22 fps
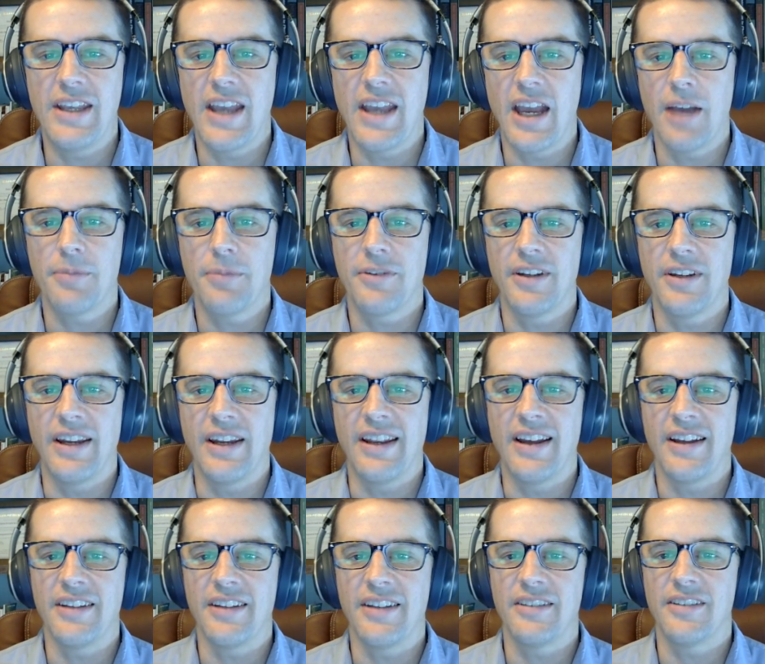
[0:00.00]
gaps in
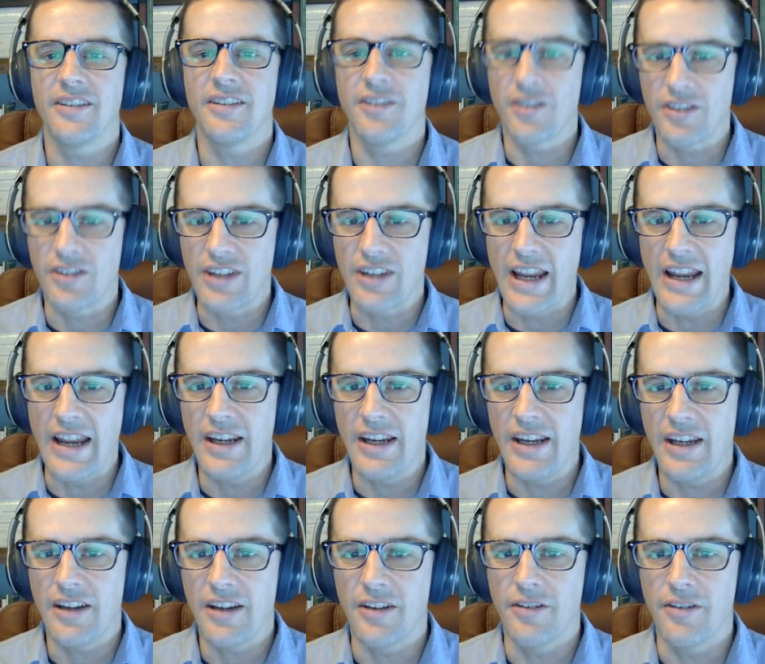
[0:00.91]
AI's
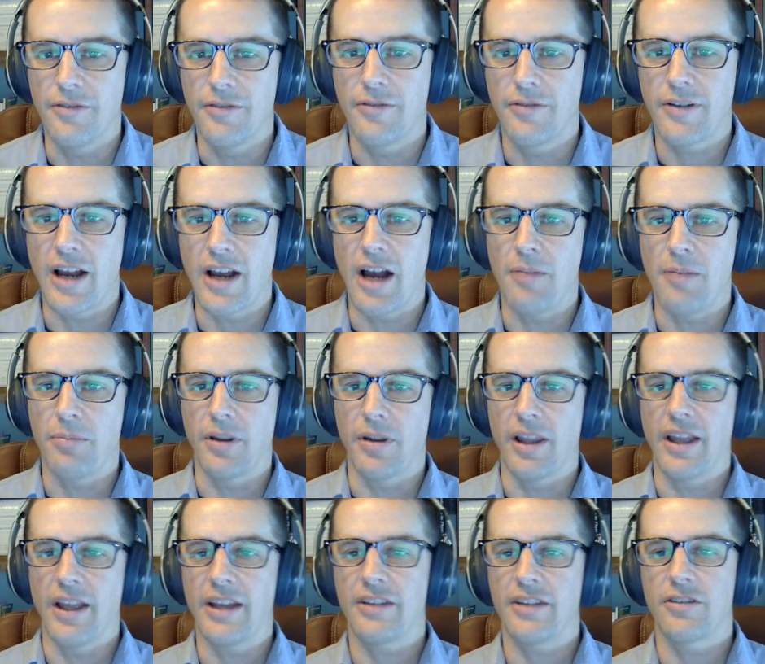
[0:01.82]
understanding of
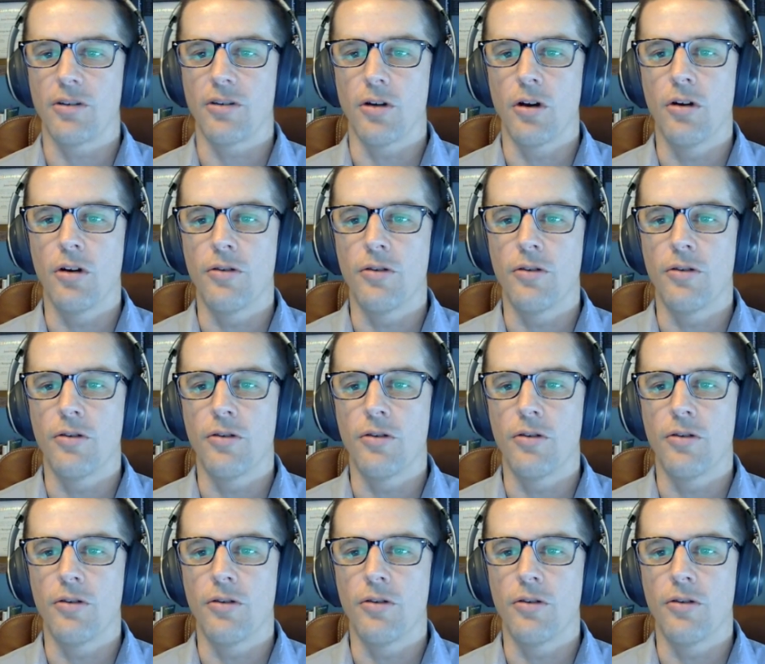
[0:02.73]
complex or